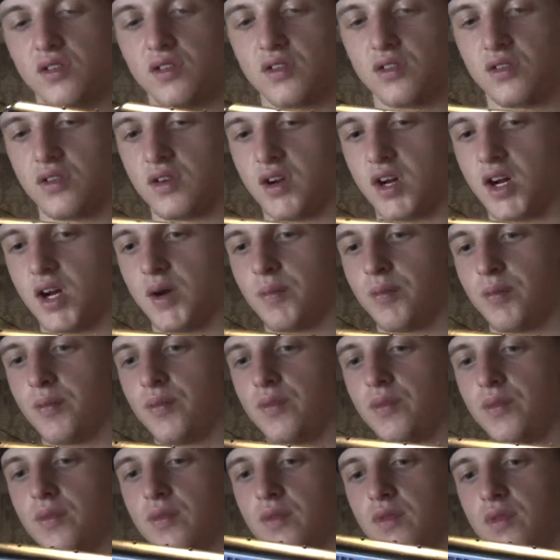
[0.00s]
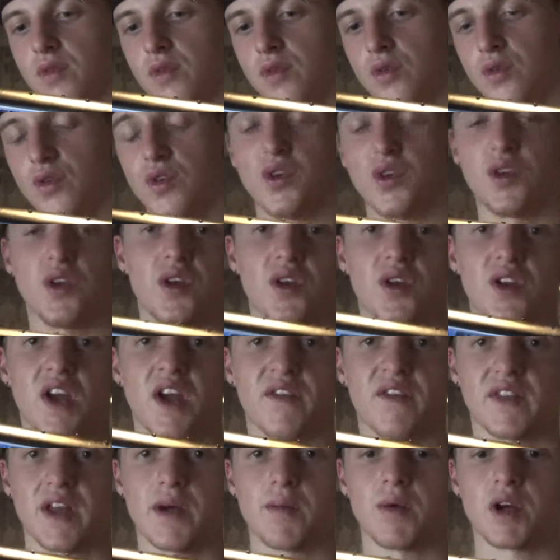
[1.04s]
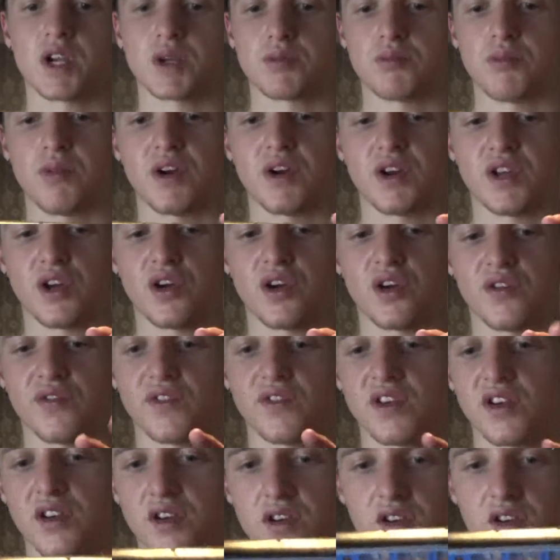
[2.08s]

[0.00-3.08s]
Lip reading: who don't have that much money either.